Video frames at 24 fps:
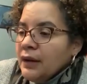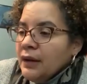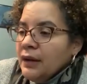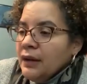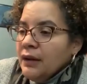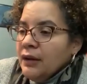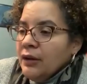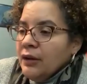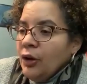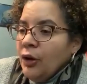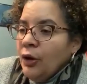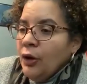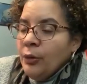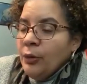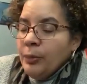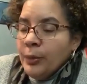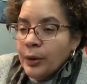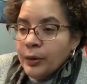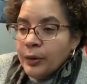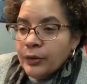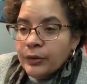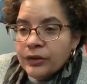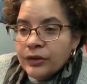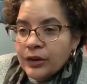
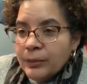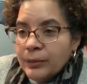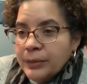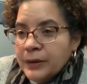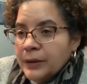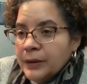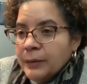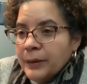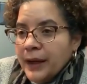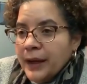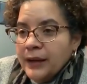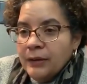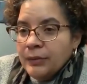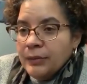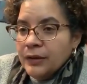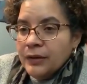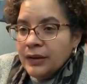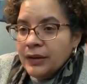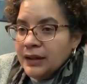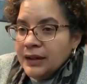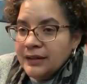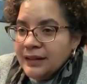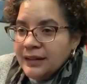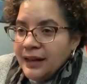ownership in the Black
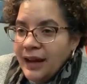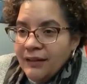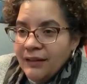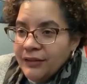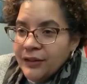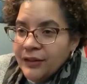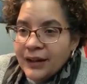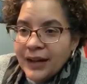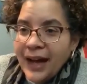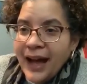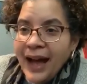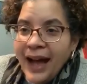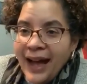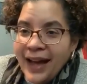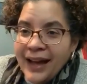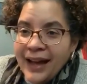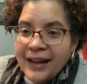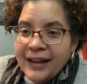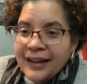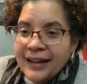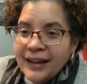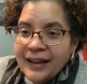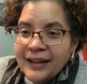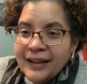community is not very high.
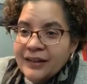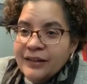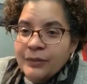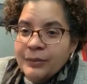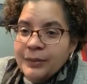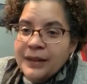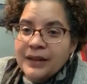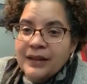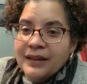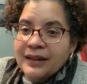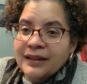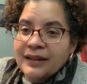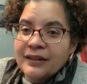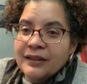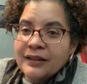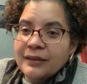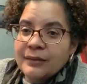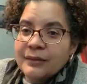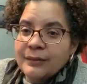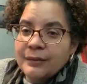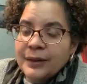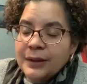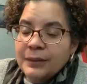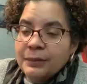And it's because
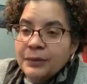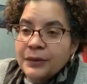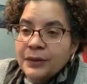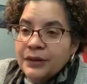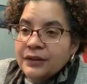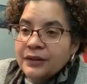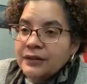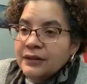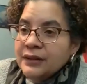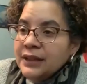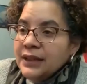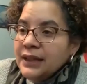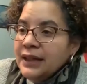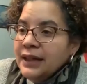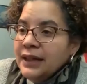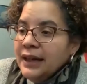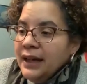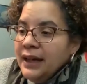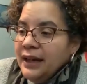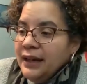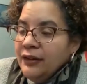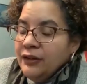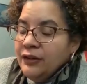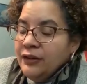people,
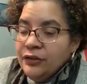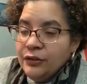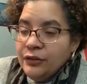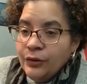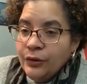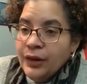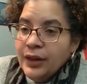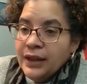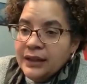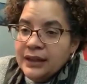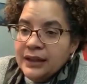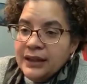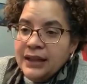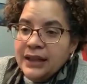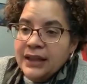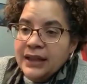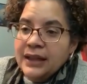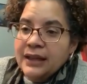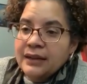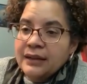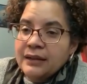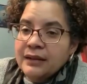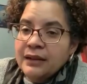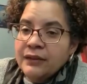
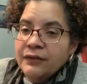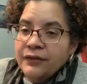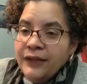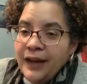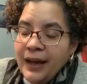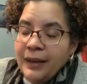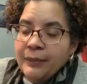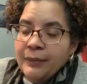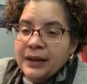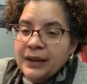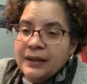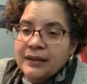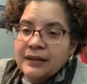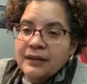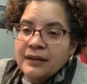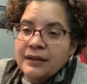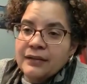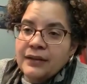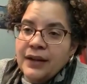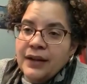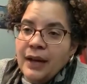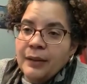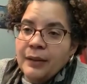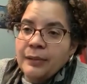historically, the families have
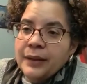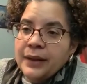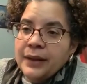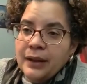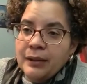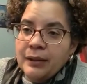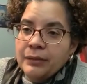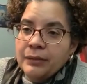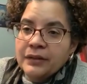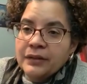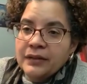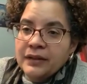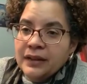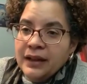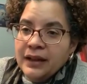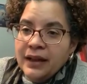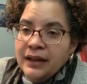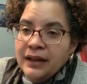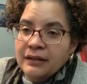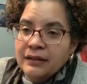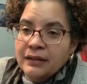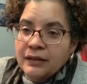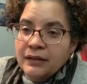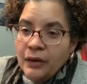not been able to
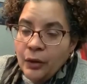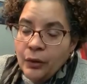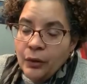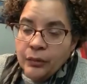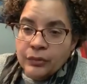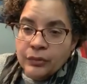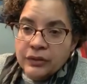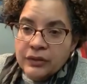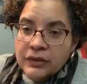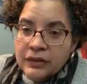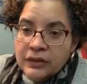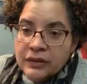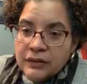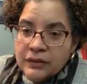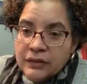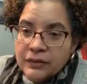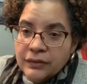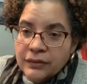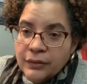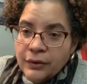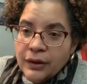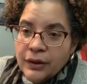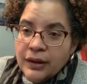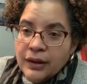get loans
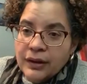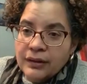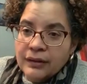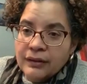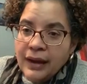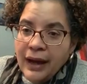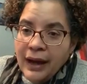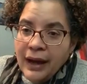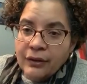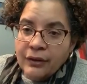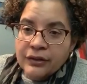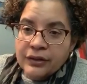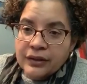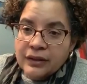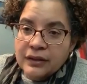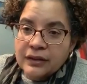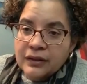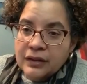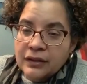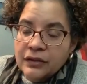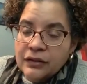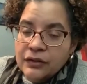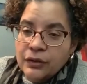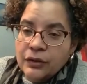for houses.
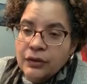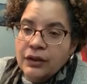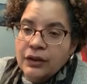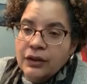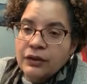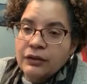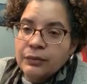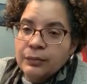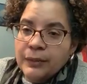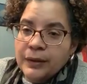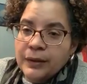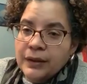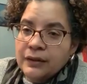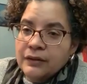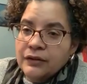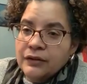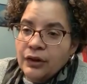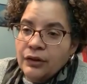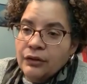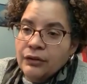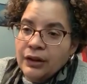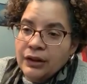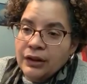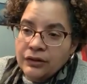And so they've been
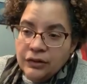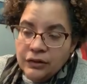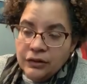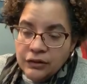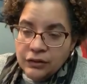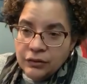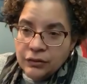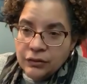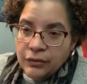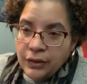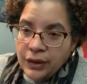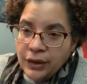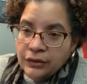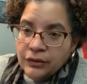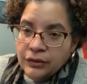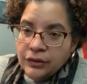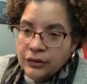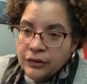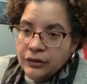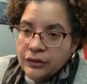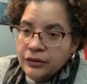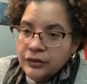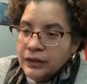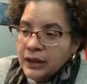generations of
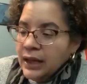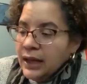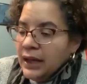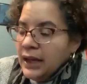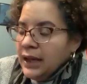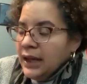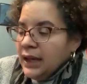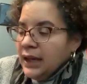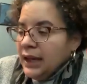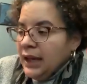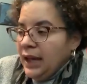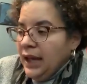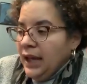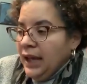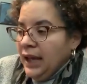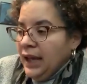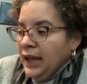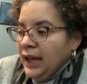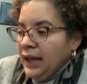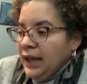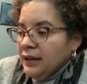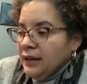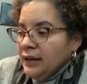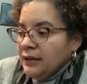renters.
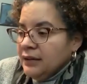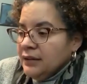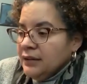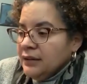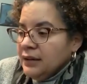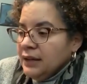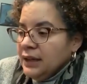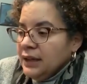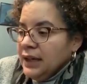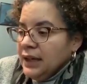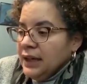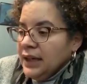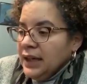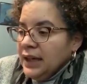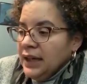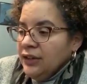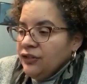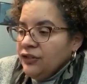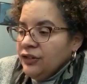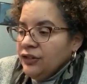And it